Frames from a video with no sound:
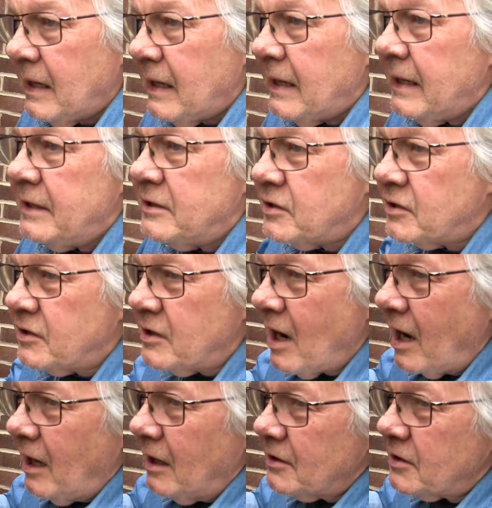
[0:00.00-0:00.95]
he
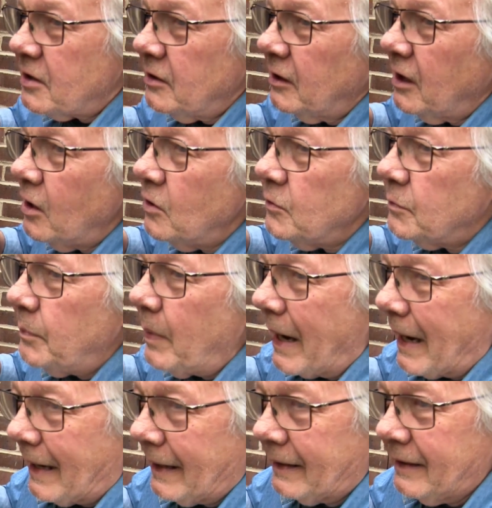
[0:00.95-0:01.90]
starts and goes
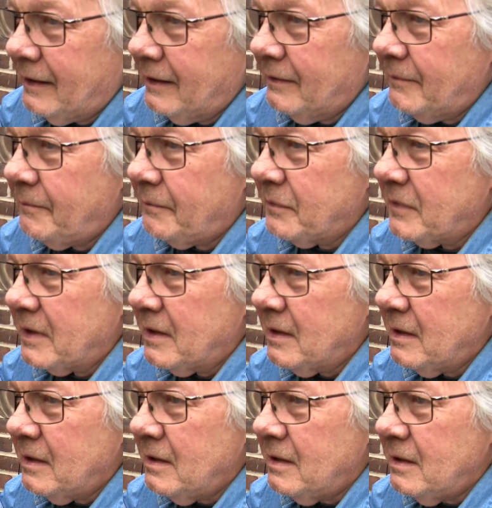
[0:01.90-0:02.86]
back.
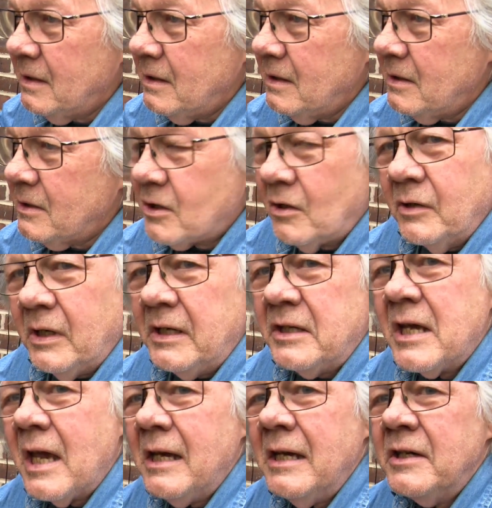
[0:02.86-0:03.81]
So
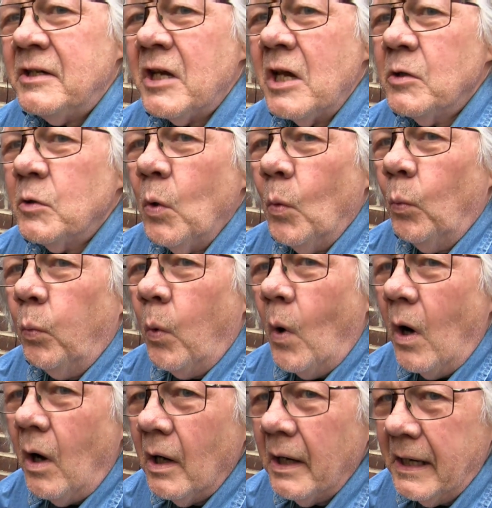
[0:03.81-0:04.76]
he says,
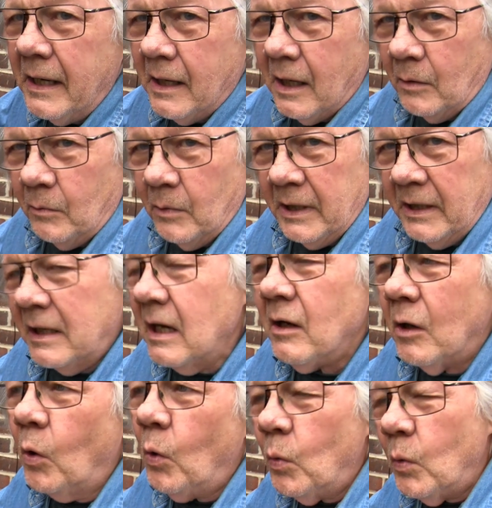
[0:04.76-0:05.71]
why are we,
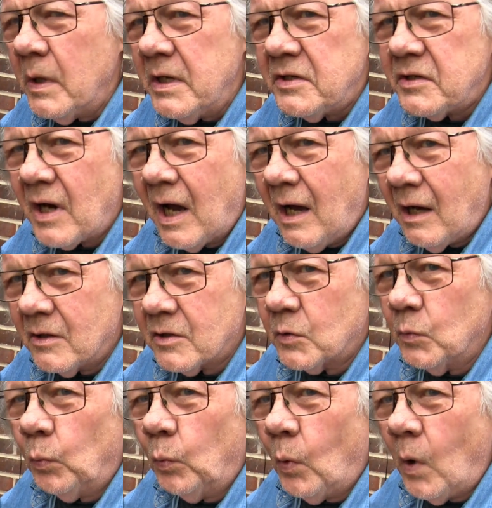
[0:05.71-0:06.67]
always
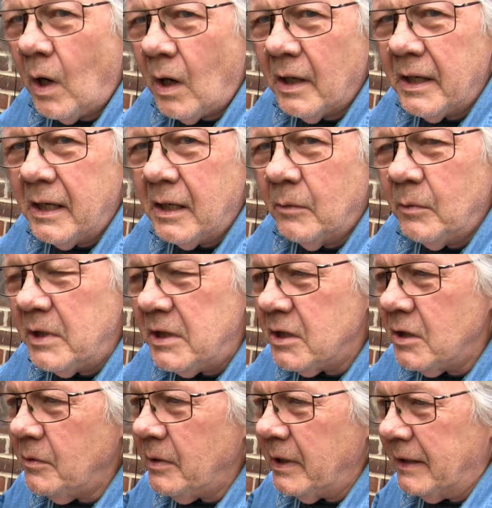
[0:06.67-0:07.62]
ask, why are we
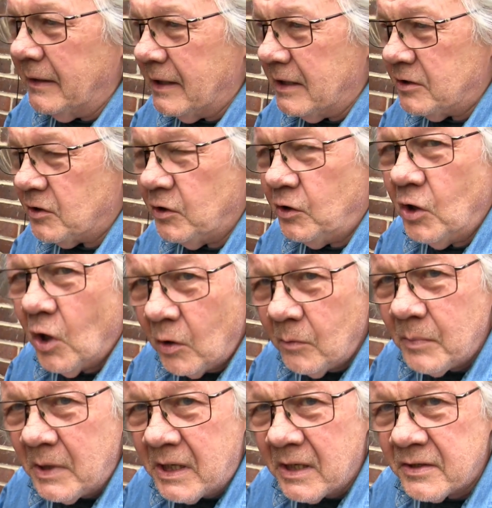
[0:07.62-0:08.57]
doing this?
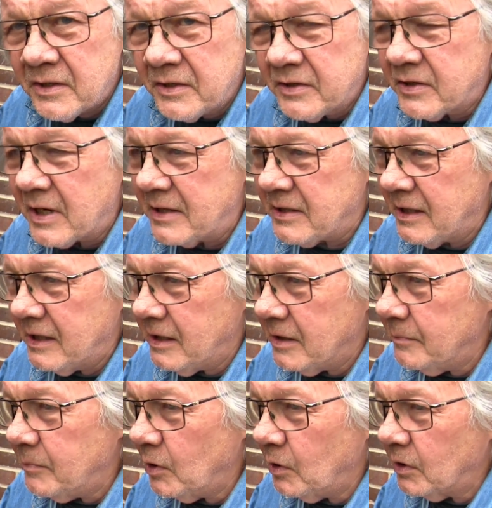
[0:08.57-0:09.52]
Not because it says it in
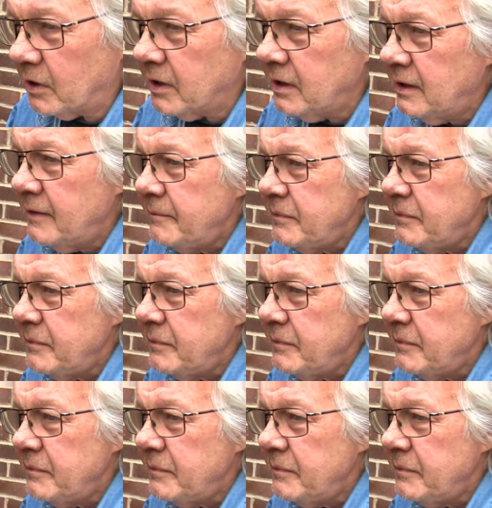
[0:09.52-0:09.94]
a book.